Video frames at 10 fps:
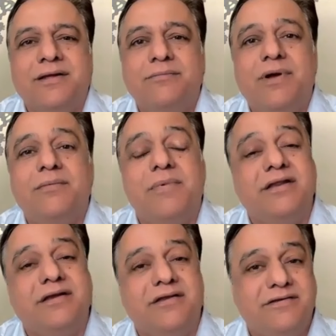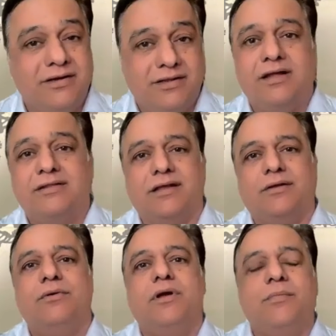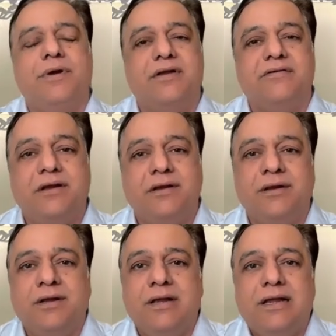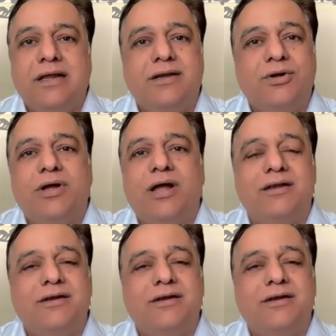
my meditation, arathic yoga meditation, for